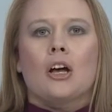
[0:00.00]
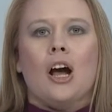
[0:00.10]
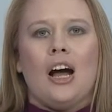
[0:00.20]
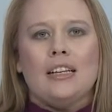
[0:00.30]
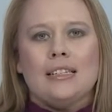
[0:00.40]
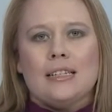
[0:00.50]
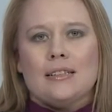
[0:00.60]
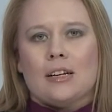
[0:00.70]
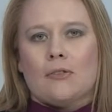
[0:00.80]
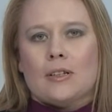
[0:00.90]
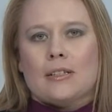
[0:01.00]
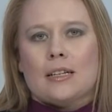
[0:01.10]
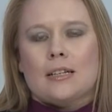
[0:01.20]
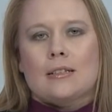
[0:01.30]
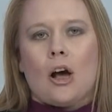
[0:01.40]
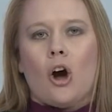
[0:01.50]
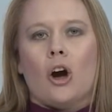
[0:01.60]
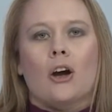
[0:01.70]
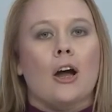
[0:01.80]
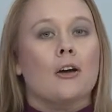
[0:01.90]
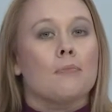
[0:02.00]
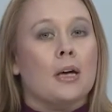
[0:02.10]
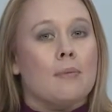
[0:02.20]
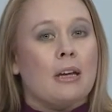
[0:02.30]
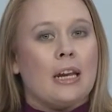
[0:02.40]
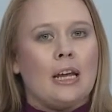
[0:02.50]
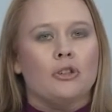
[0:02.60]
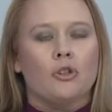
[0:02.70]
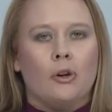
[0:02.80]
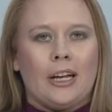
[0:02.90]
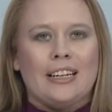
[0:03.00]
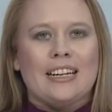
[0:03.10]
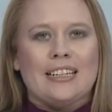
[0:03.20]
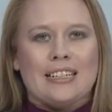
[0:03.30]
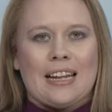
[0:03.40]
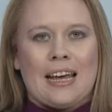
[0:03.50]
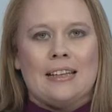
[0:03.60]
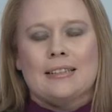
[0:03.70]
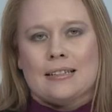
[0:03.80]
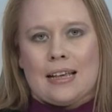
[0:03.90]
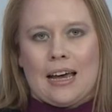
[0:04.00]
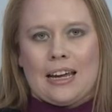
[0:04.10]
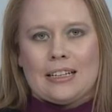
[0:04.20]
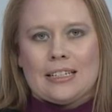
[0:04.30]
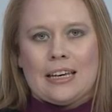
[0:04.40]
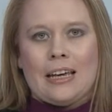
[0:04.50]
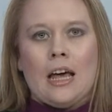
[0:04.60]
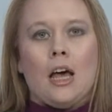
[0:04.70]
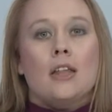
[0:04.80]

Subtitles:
content services are becoming a trend in today's society.